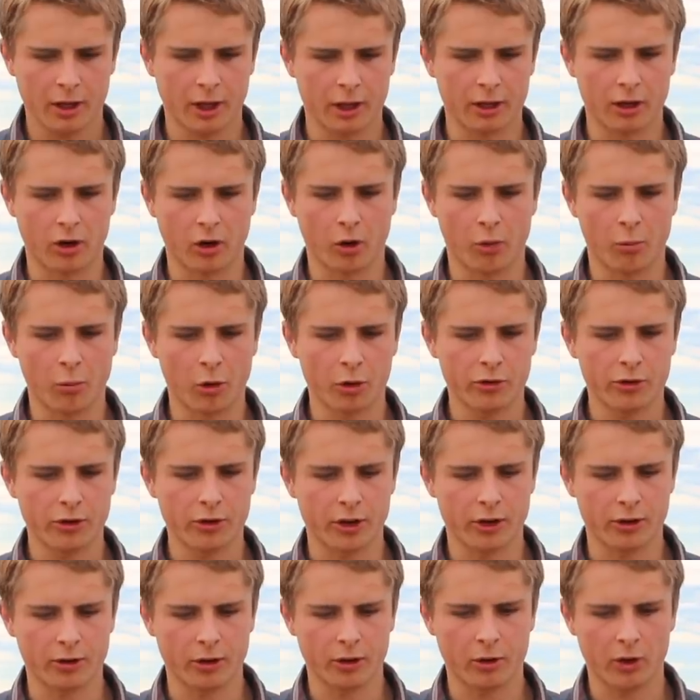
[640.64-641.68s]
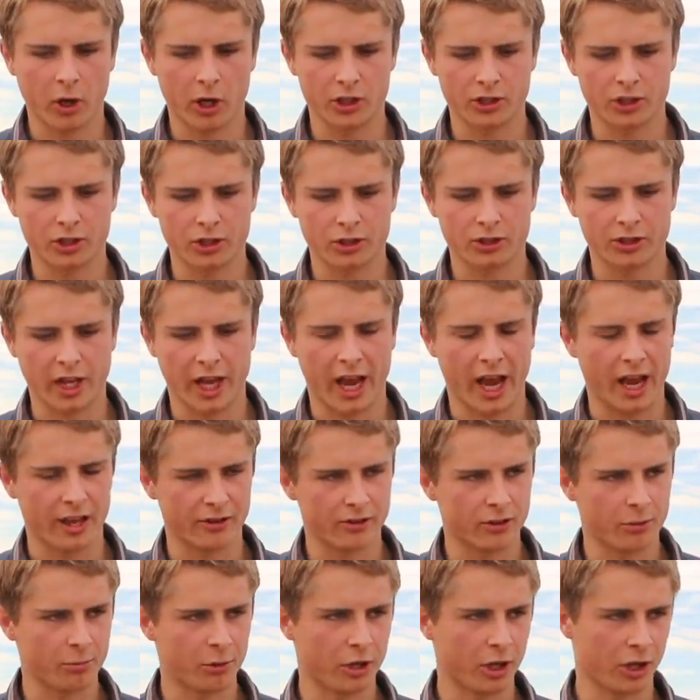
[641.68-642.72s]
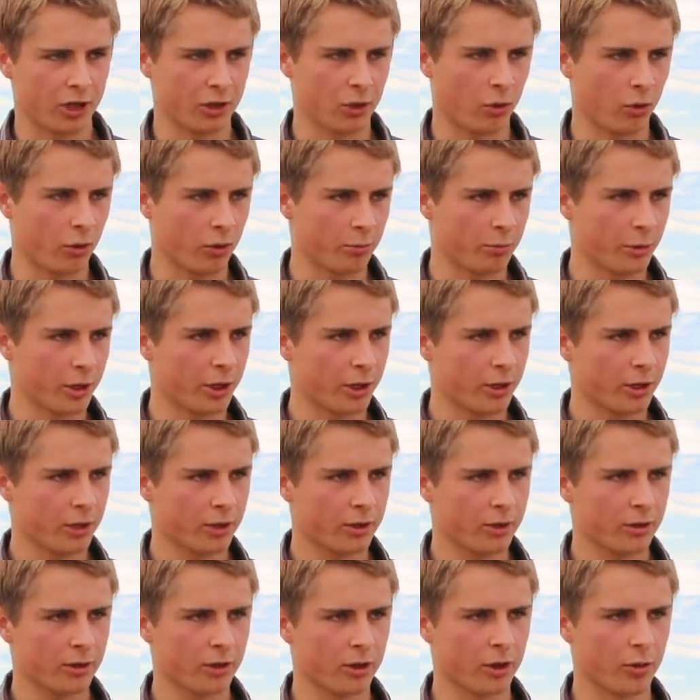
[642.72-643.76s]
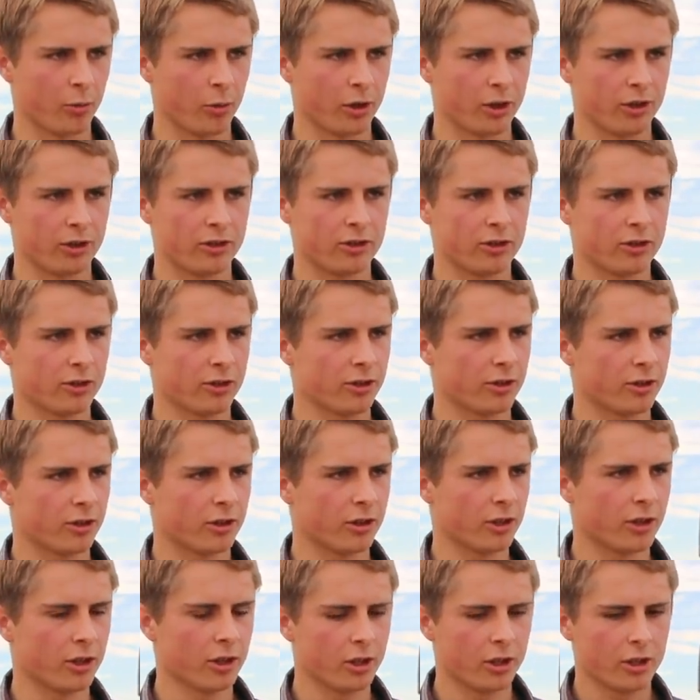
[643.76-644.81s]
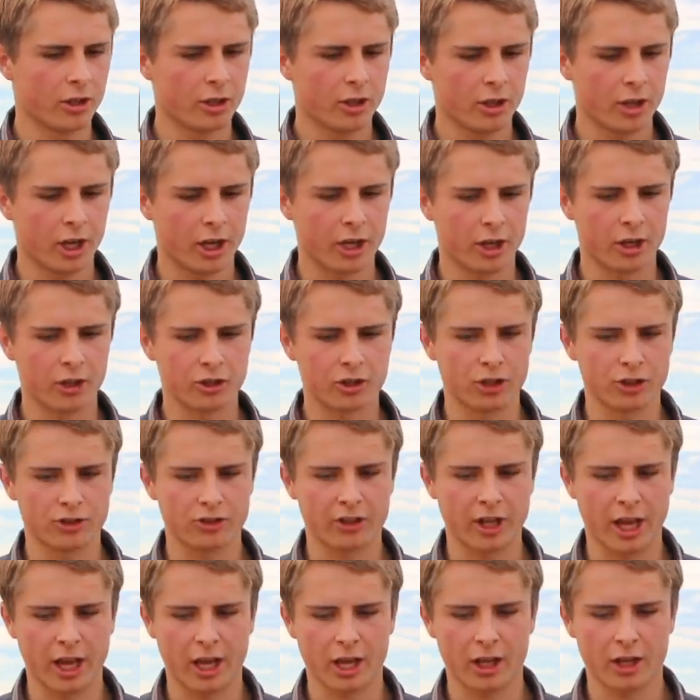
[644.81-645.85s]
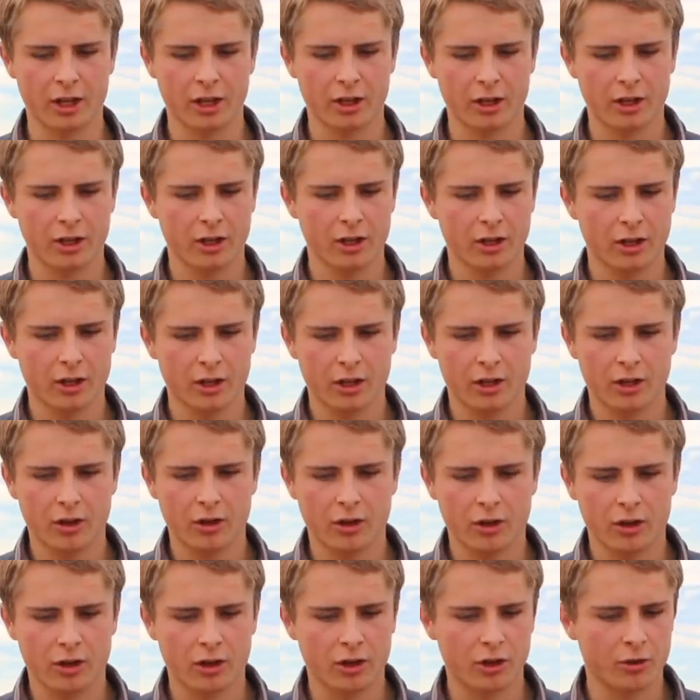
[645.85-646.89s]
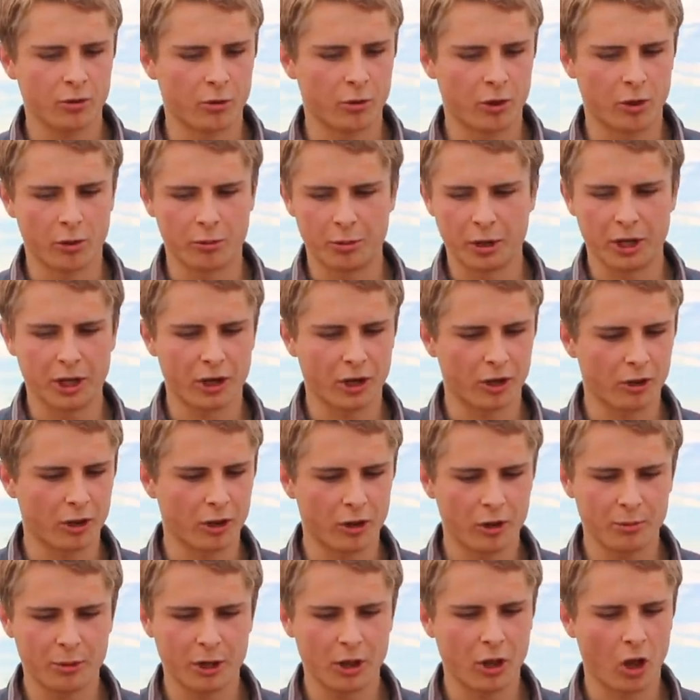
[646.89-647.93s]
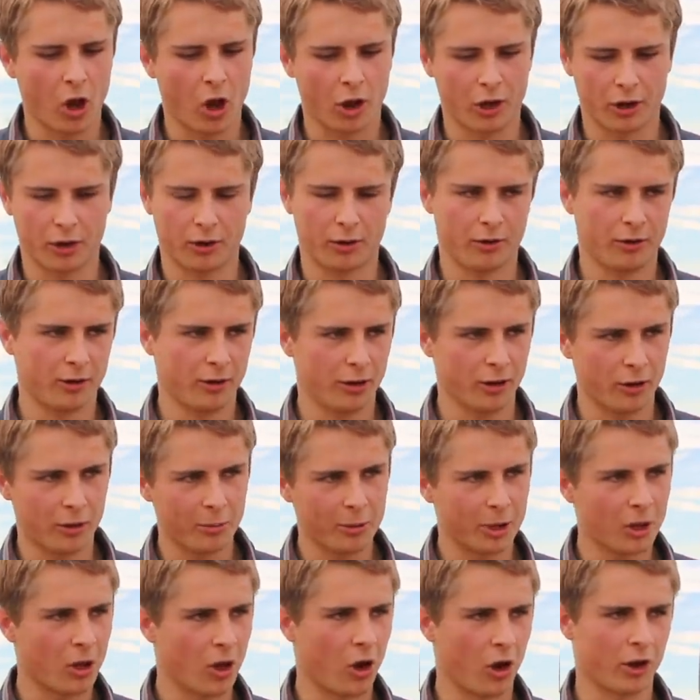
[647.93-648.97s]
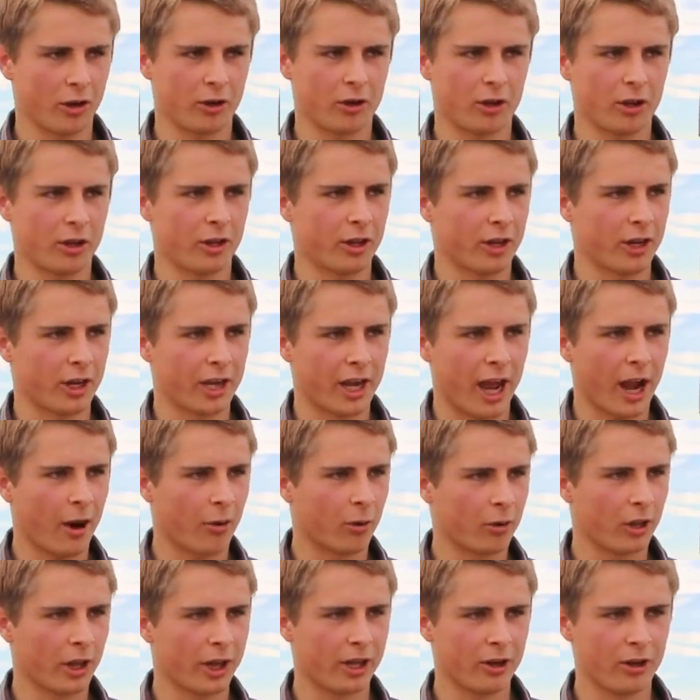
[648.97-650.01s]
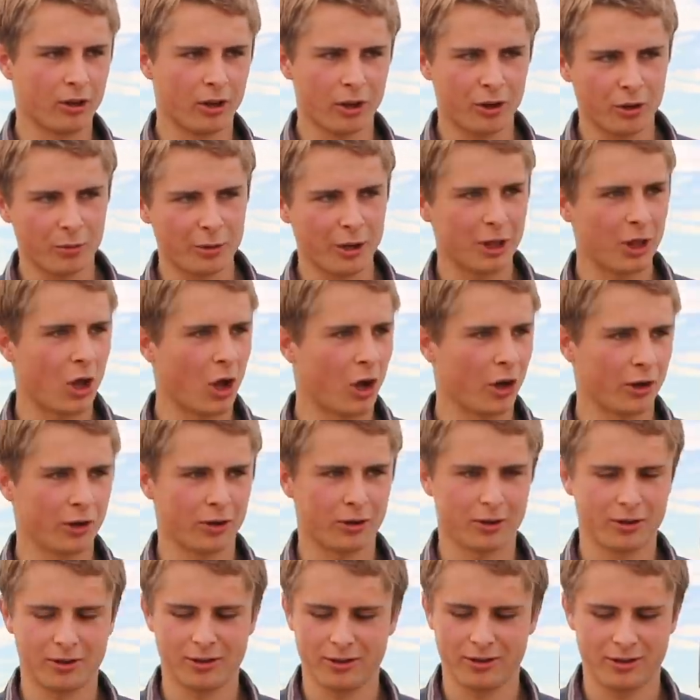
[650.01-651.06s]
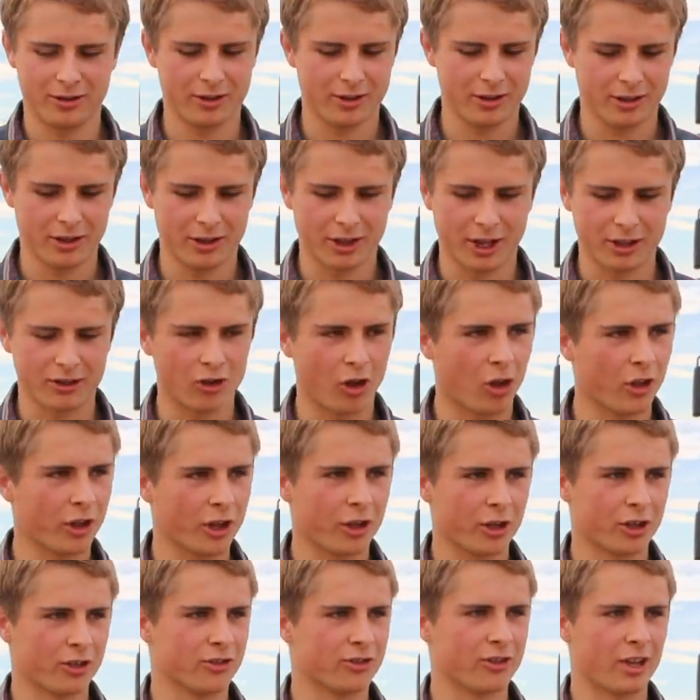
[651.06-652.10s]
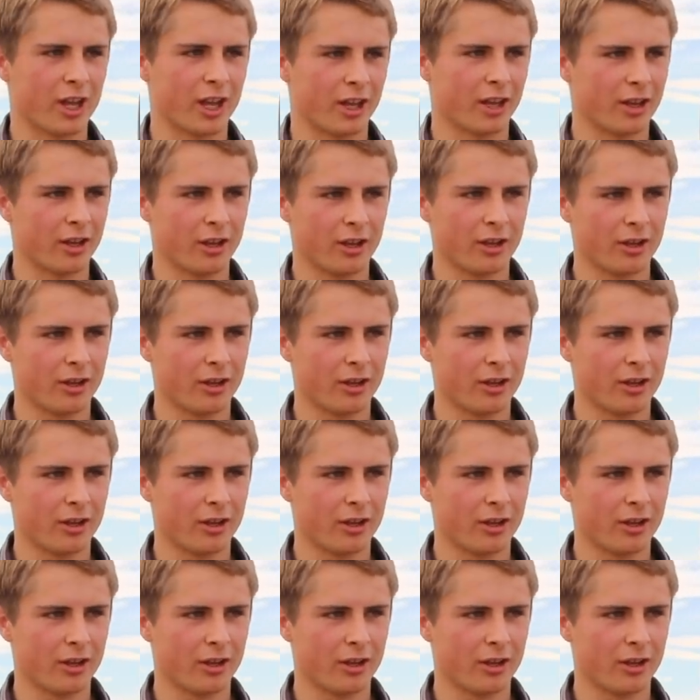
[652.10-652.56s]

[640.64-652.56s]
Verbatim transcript: And you know, most of the questions I asked him, he ignored me. He wouldn't. And he'd just say, We'll be here a little bit longer, a little bit longer. And an hour later, a little bit longer. Mm-hmm. That's all he could say.